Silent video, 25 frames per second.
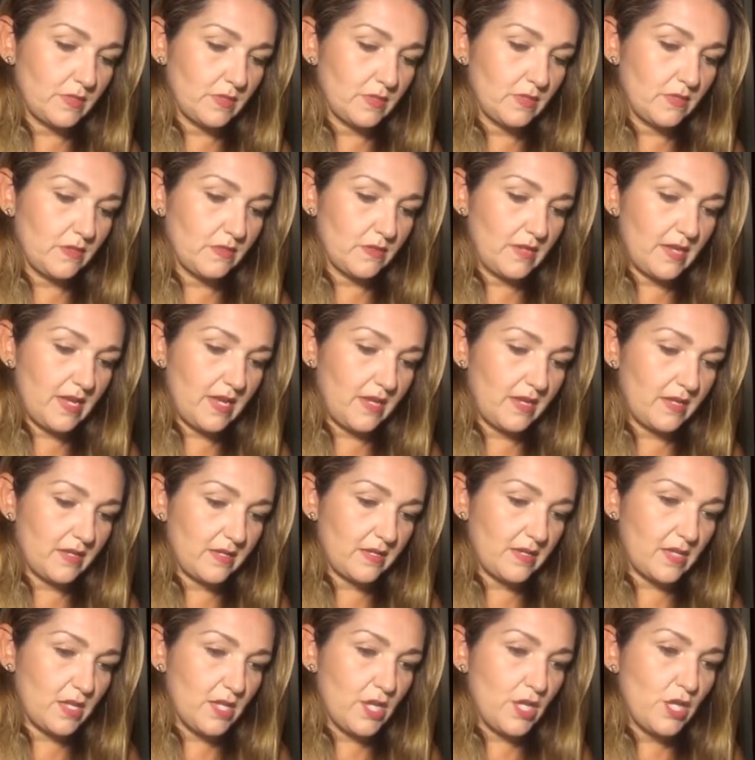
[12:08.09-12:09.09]
Okay,
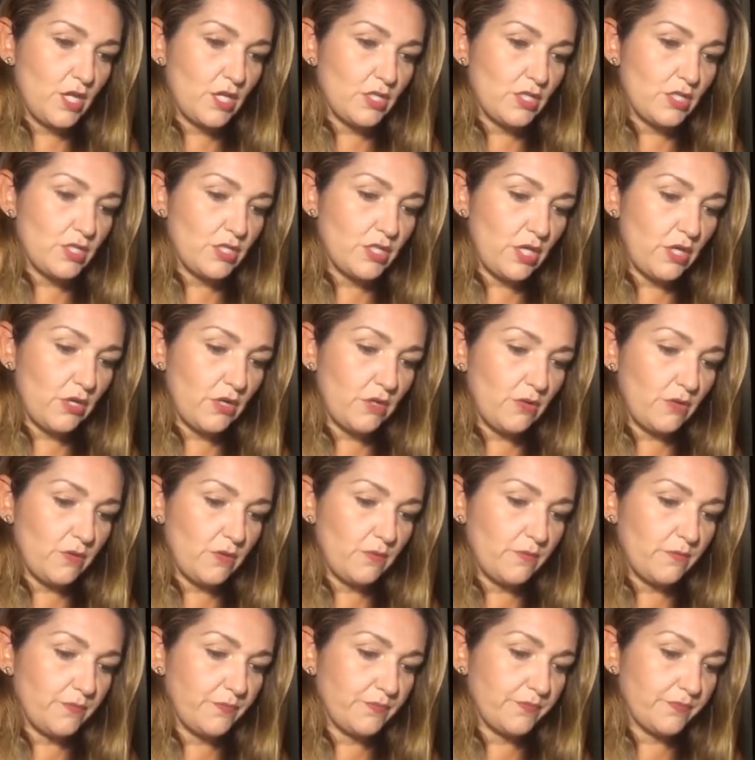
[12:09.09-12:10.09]

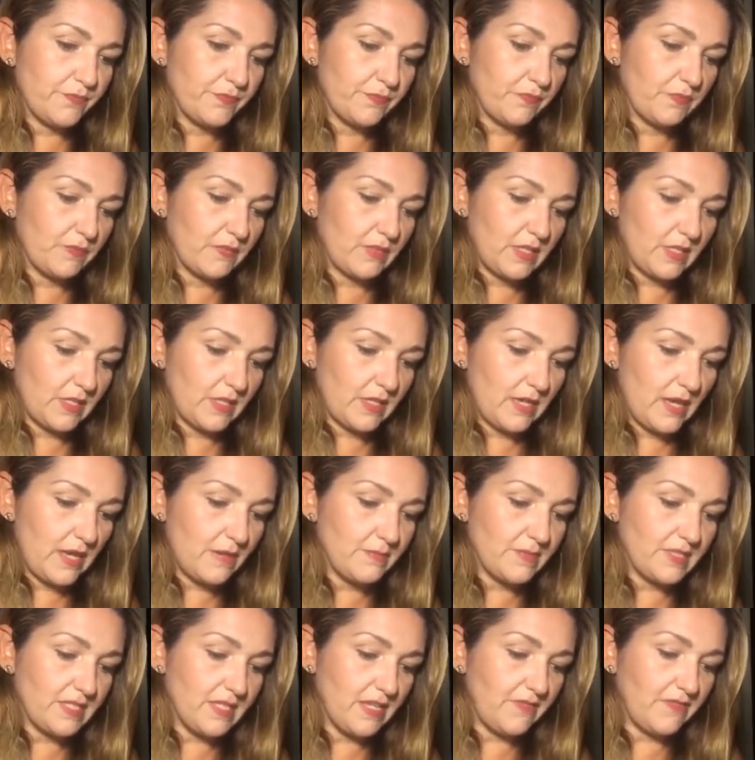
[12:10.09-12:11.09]
so
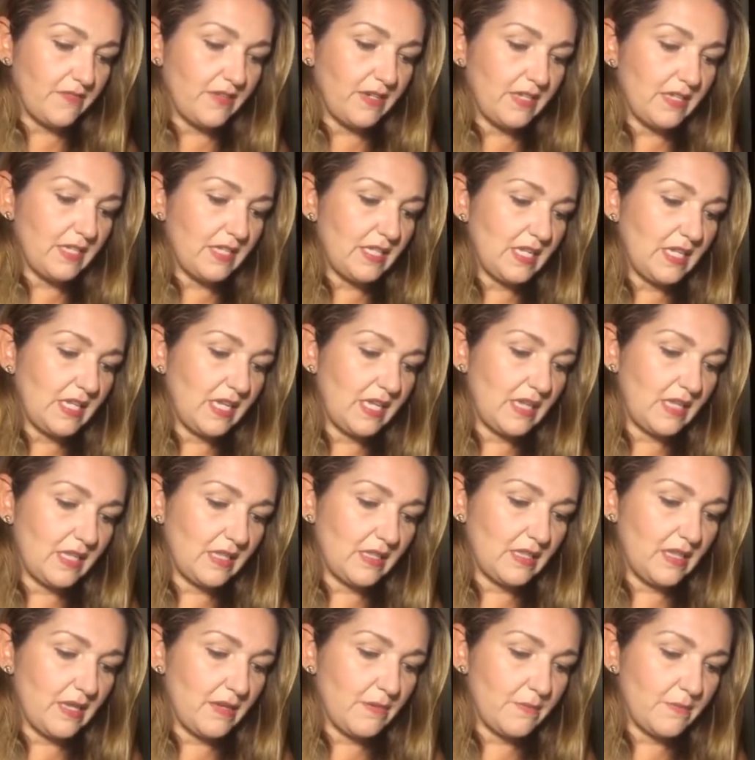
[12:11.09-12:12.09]
I'm definitely
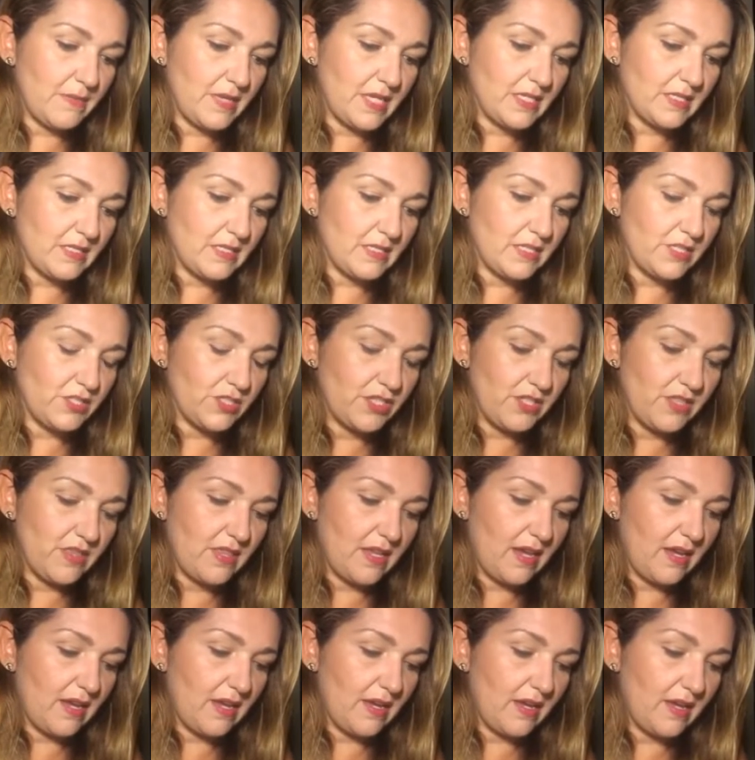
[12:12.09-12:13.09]
getting that message
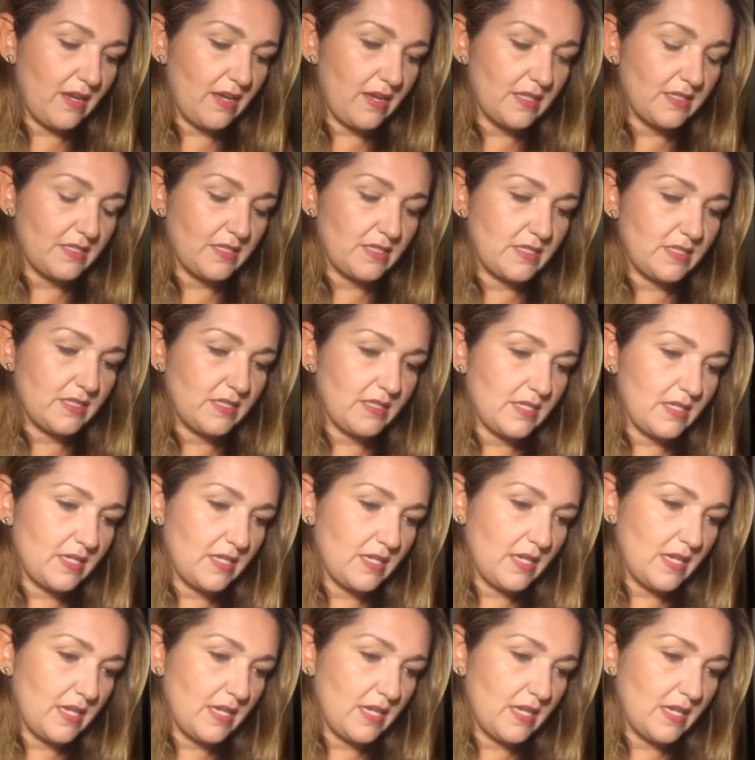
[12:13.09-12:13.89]
that